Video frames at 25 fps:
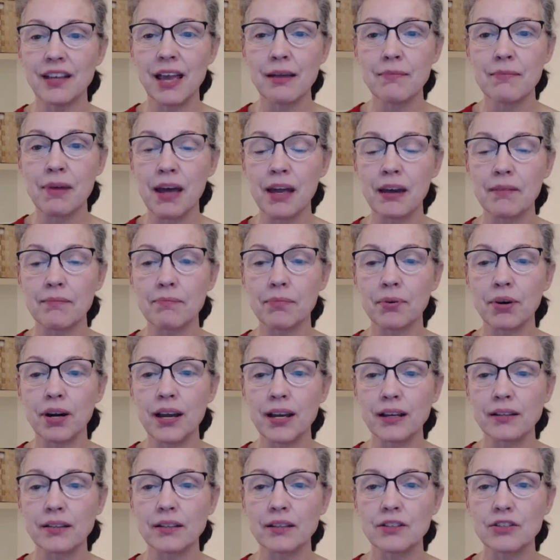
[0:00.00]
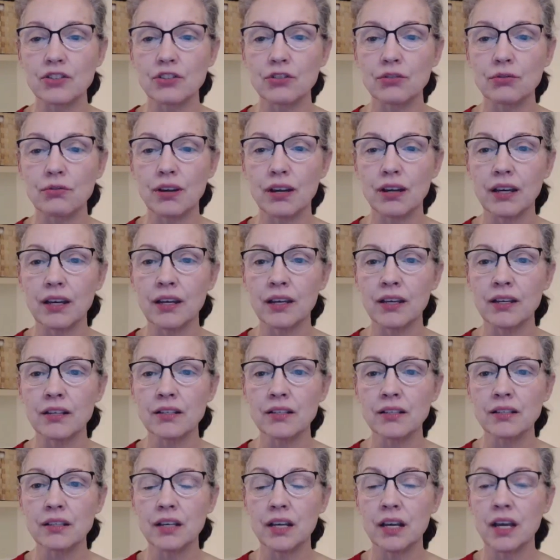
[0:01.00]
I'm out of practice, you
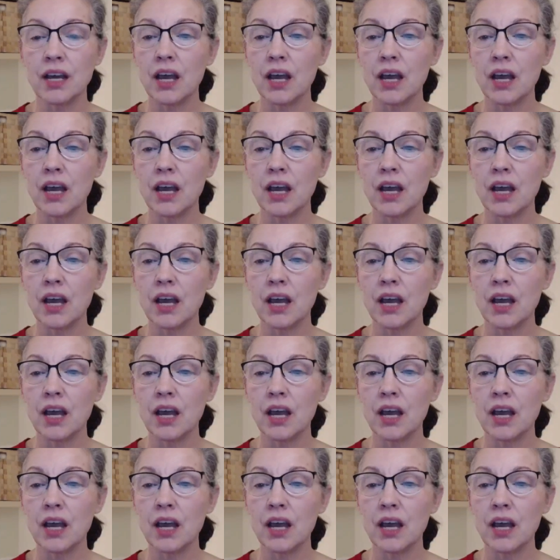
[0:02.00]
guys.